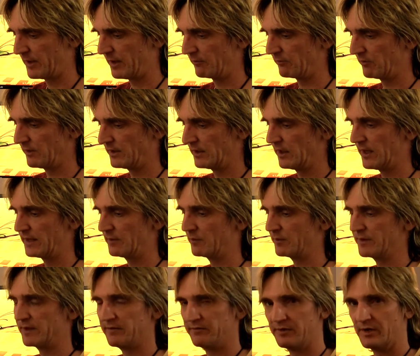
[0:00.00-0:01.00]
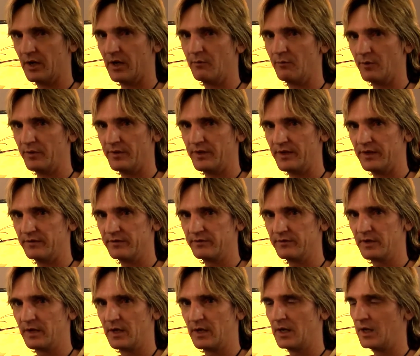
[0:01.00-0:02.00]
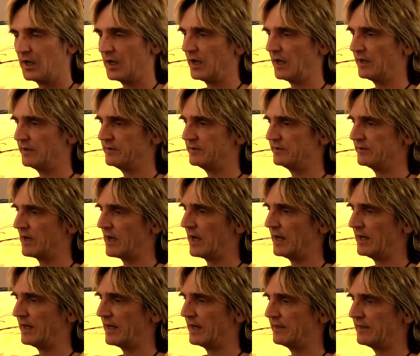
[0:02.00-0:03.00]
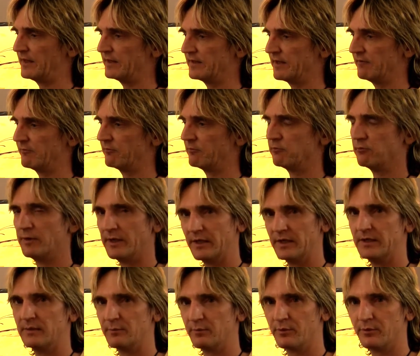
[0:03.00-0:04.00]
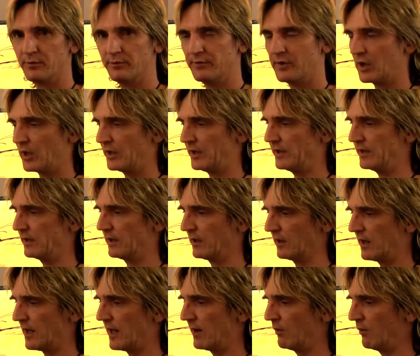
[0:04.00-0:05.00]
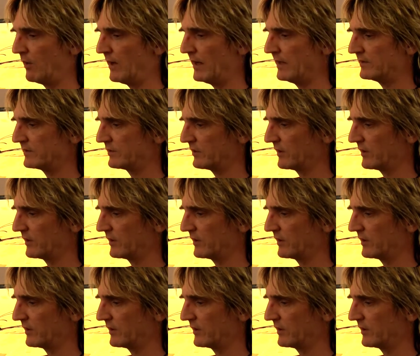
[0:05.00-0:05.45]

But I really like what they've done with this design, and I think they've really improved on it in a lot of ways.